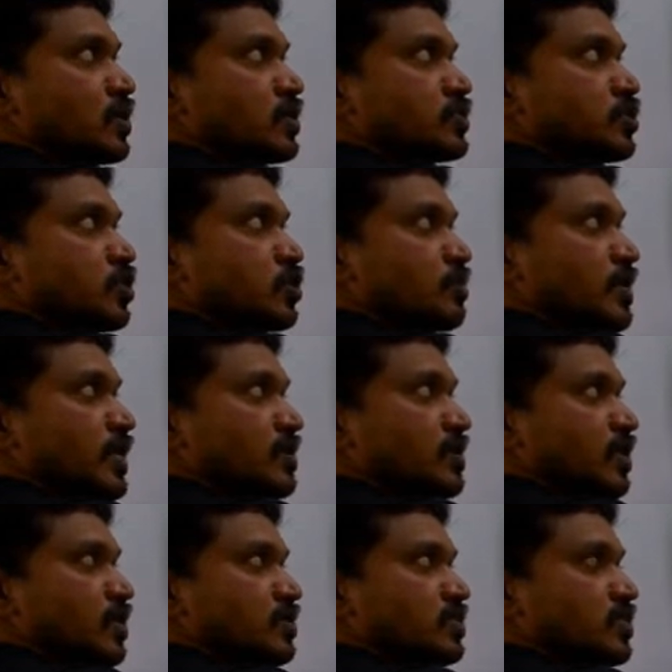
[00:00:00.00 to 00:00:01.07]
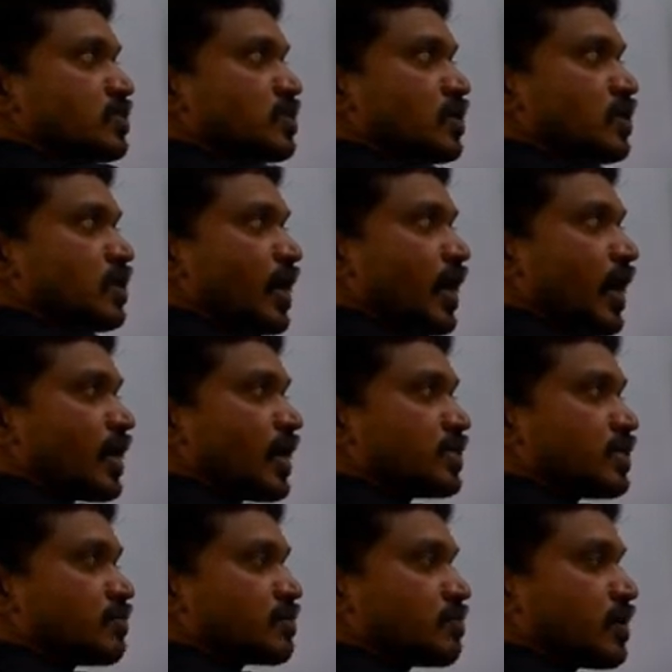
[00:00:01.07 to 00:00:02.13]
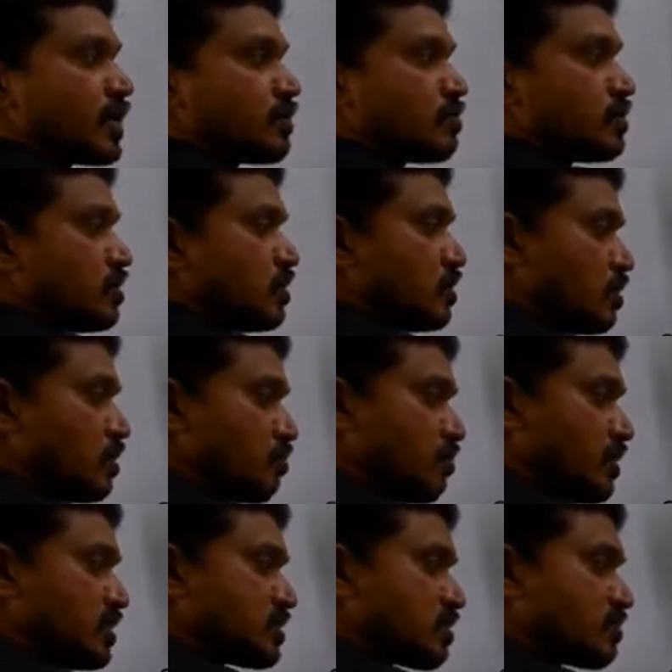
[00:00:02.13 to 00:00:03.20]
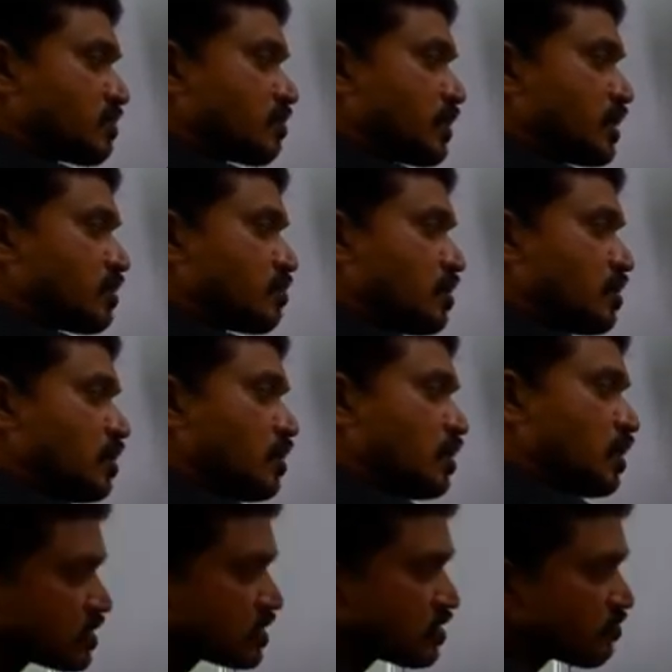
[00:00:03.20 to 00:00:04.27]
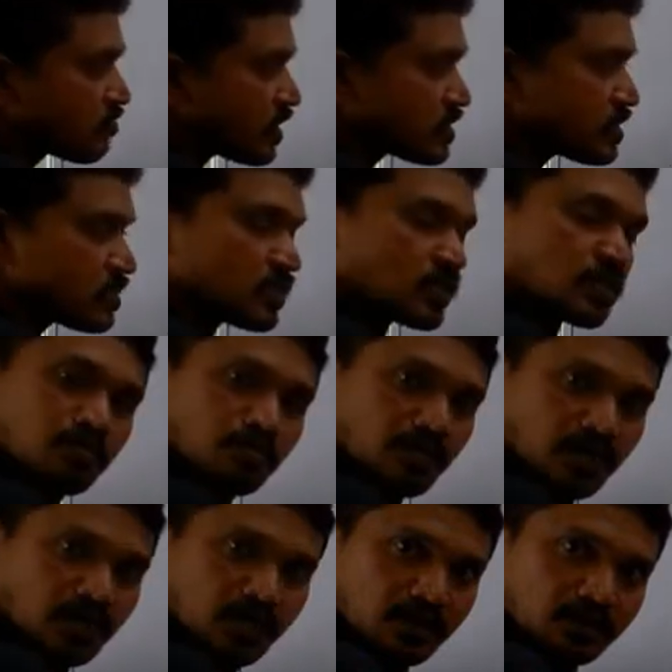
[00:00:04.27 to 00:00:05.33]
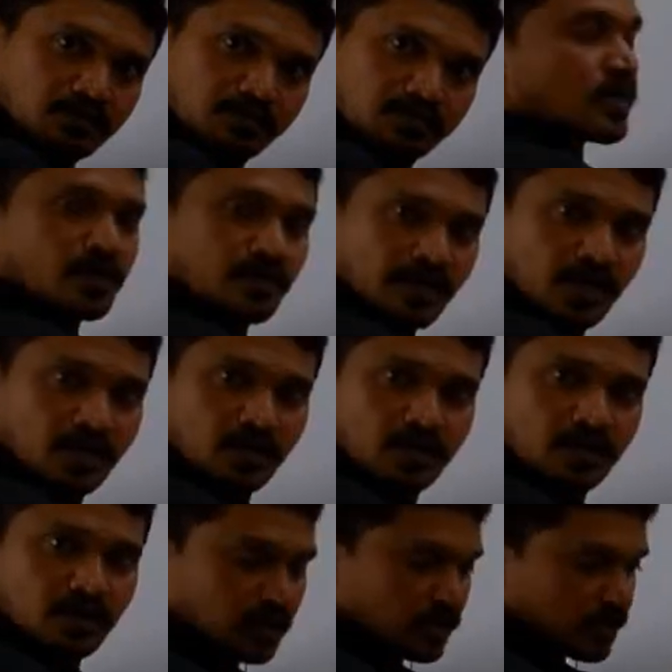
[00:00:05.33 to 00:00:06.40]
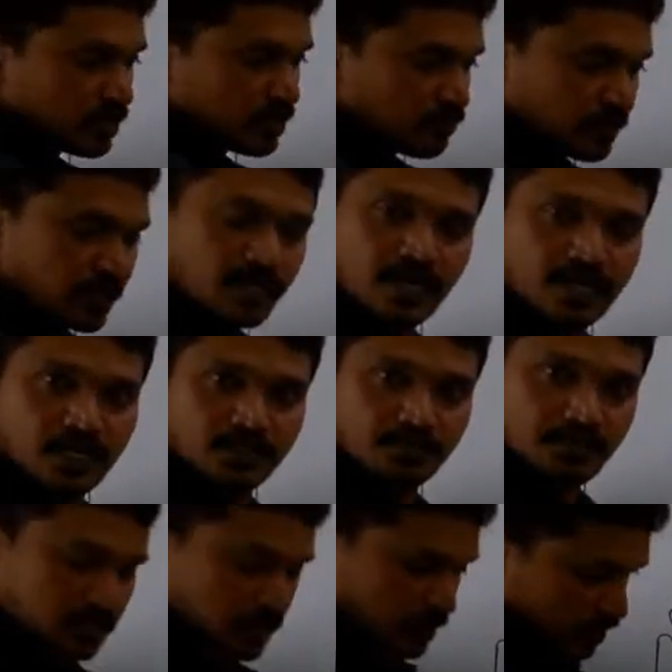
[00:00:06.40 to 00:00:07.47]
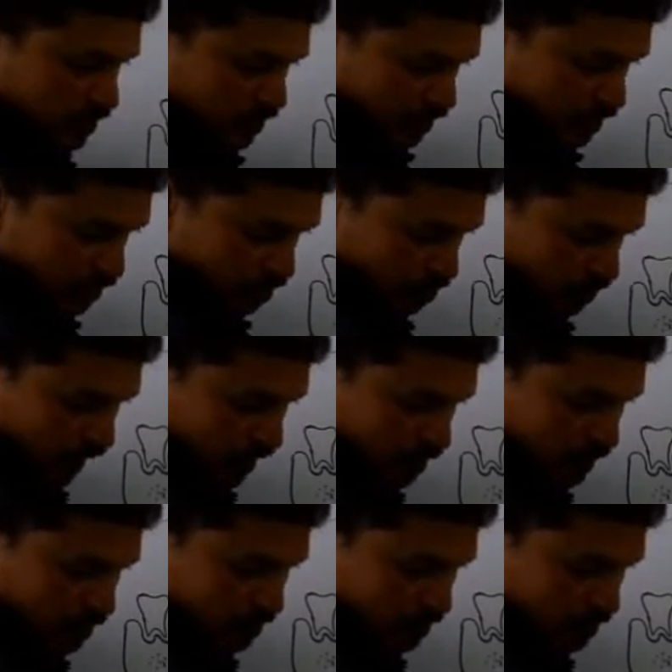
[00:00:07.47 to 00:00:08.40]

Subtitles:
zygomatic arch, angle of the mandible, base of the mandible, symphysis mentae. Then inferior attachments, mandibular